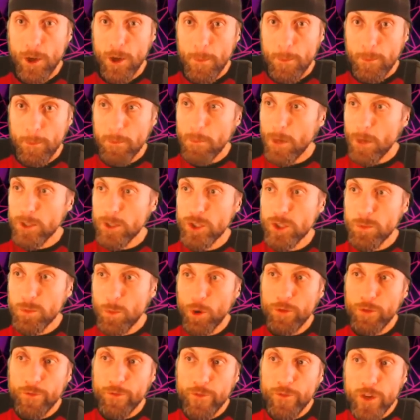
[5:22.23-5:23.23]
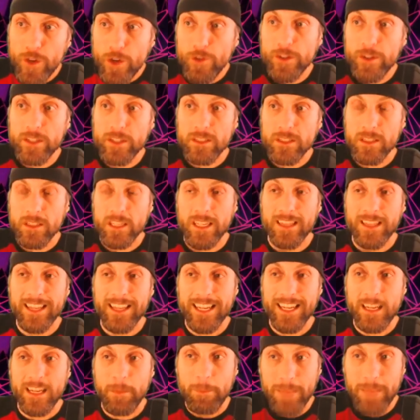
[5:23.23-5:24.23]
much more furiously
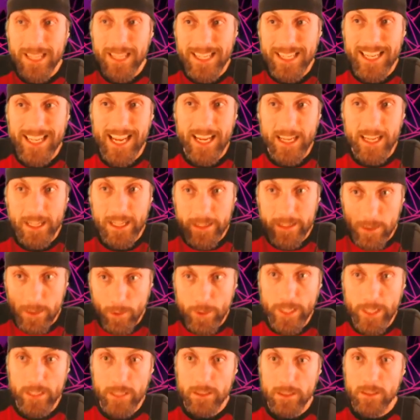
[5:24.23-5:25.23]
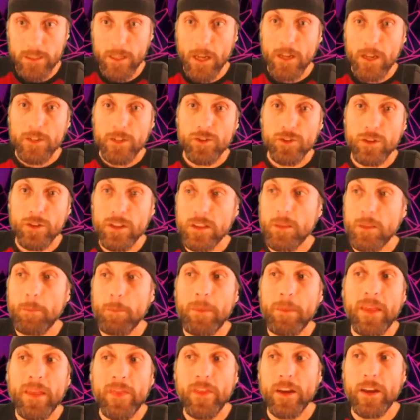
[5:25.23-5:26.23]
than at midday in Greece, so that the
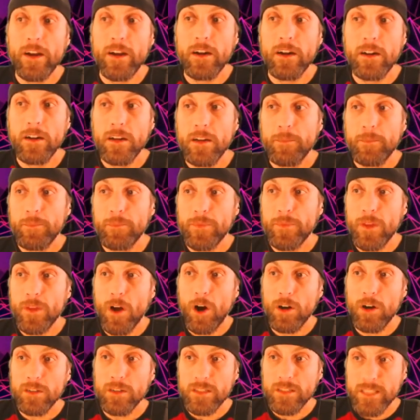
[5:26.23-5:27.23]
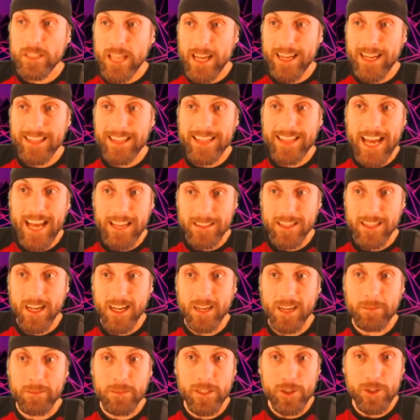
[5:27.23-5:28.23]
men there are said at that
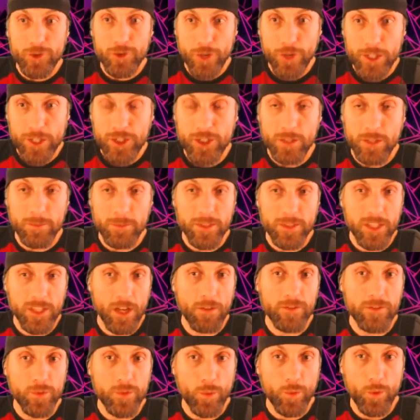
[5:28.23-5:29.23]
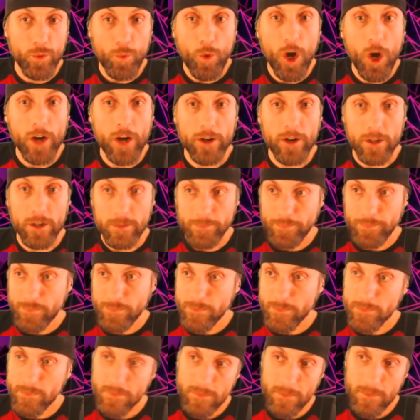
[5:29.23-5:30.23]
time to drench themselves with water.
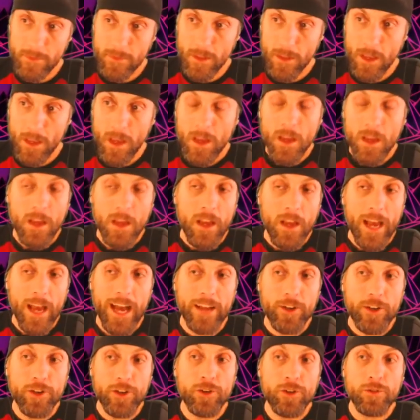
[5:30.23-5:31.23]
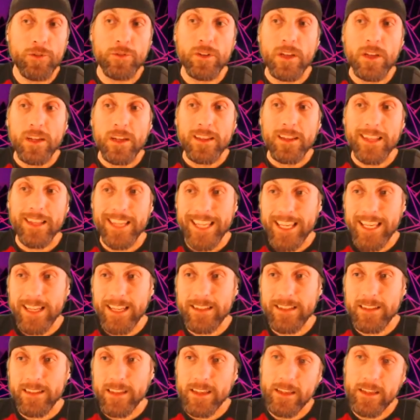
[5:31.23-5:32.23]
At noon, the
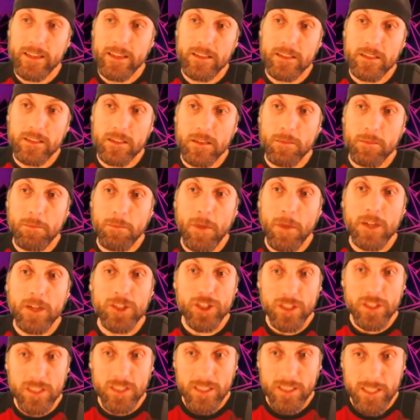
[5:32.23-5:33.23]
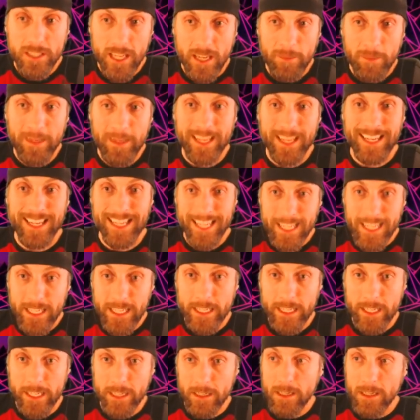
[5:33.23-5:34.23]
heat is much the same in
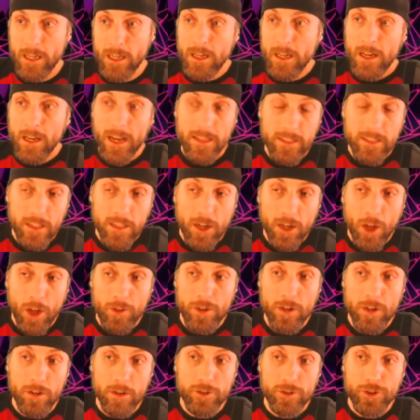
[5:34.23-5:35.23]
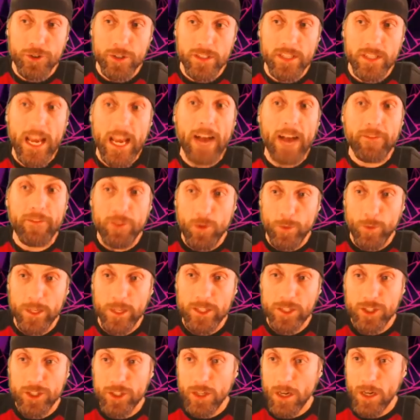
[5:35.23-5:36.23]
India as in other countries, after
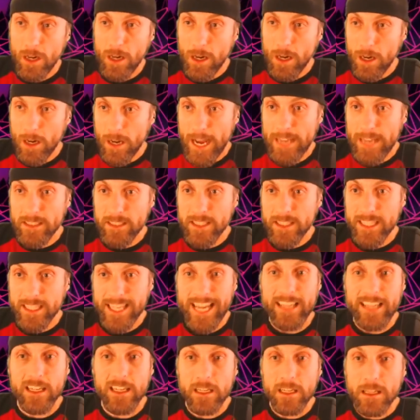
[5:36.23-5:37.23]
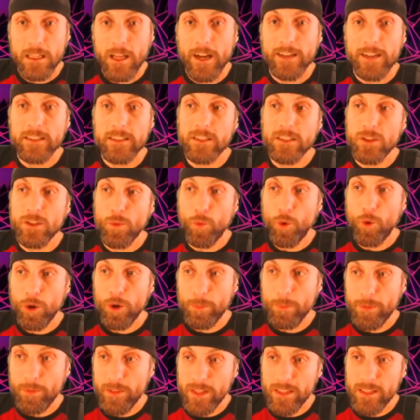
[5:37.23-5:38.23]
which, uh, as the day declines, the
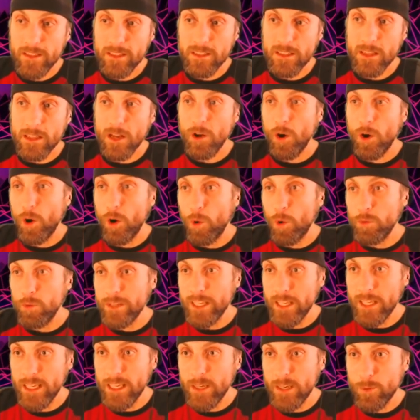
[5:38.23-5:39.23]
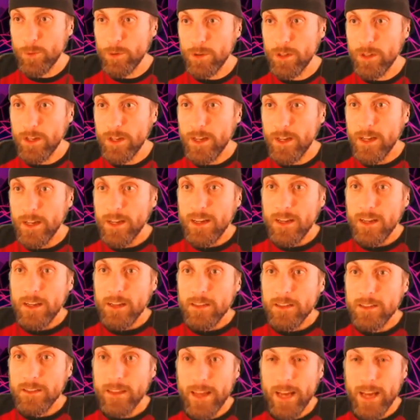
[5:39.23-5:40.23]
warmth is only equal
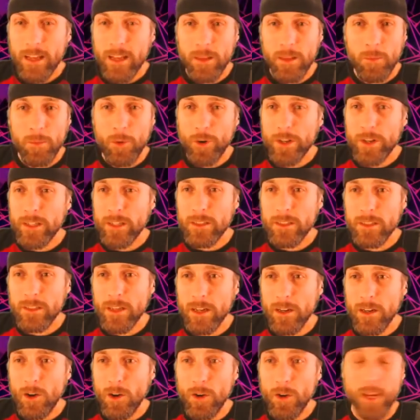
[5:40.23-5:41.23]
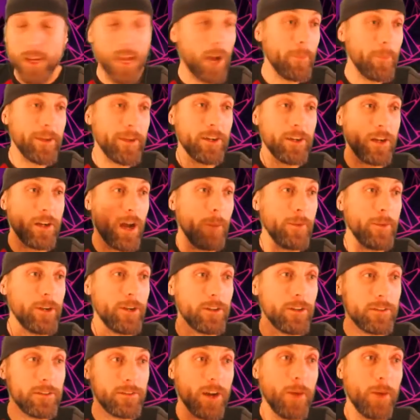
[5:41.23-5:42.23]
to that of the morning sun. Okay, I'm gonna, I'm
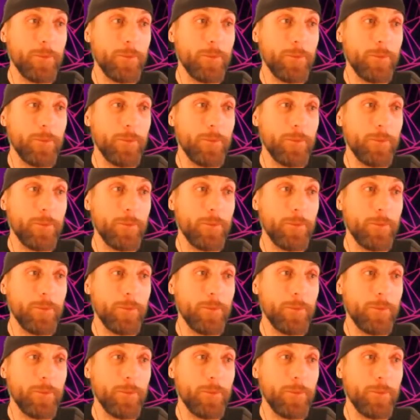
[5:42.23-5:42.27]
gonna, I'm